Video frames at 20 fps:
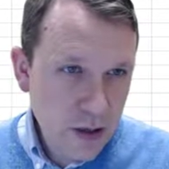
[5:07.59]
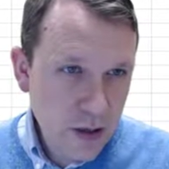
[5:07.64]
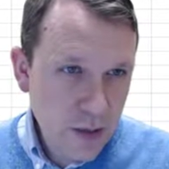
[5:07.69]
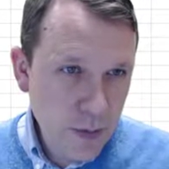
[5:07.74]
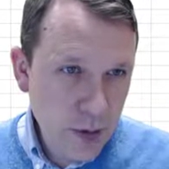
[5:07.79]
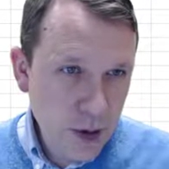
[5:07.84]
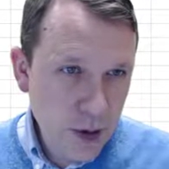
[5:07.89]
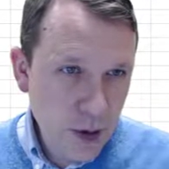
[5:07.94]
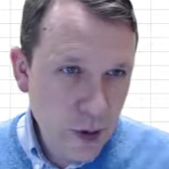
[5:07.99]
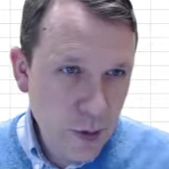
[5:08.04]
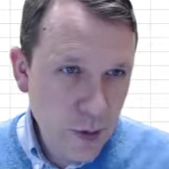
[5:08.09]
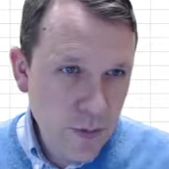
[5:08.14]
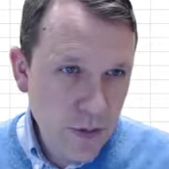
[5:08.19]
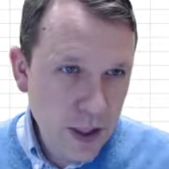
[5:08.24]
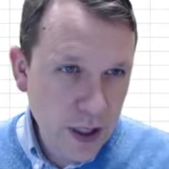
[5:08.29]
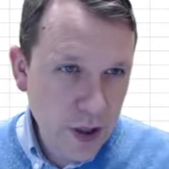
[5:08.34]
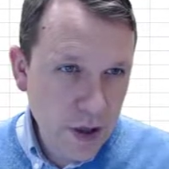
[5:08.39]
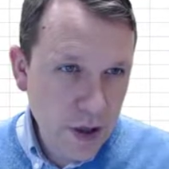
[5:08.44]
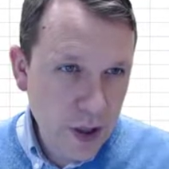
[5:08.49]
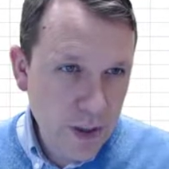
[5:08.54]
So I'm going to go
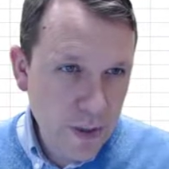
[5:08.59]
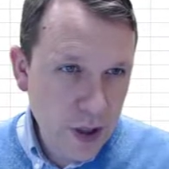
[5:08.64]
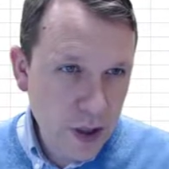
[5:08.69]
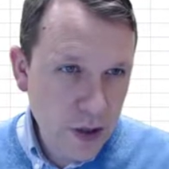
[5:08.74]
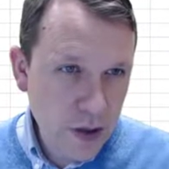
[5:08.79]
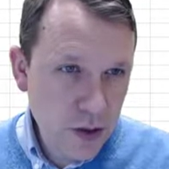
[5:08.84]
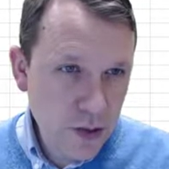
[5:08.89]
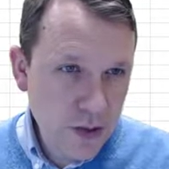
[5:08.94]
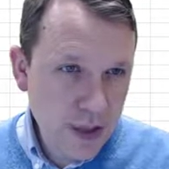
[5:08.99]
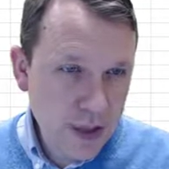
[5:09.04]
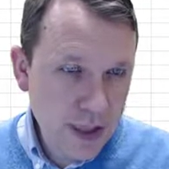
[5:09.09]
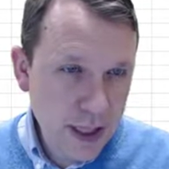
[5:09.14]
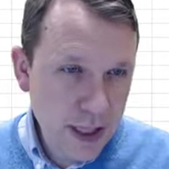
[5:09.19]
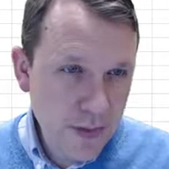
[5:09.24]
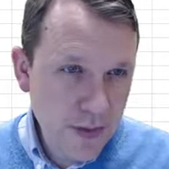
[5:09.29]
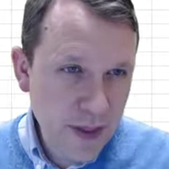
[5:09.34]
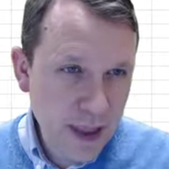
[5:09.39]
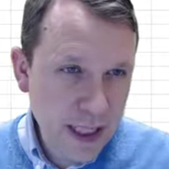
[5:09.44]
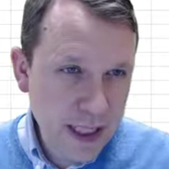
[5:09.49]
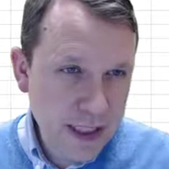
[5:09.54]
over here and I'm going to do the
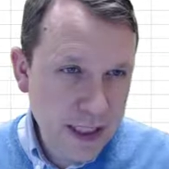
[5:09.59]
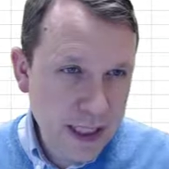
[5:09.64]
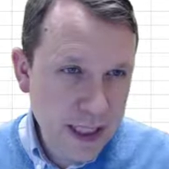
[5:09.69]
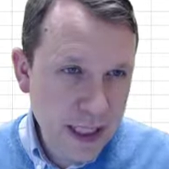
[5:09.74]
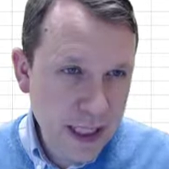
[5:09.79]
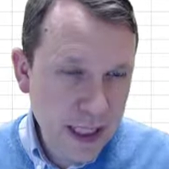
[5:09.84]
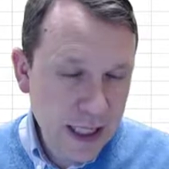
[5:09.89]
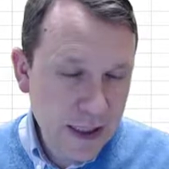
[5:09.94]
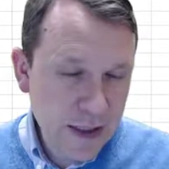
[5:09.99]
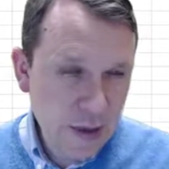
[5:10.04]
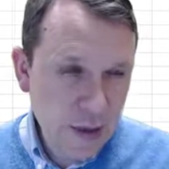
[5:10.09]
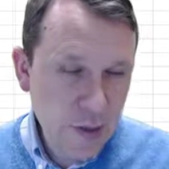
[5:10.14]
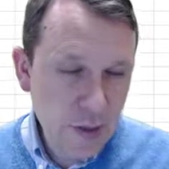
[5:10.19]
same thing to D.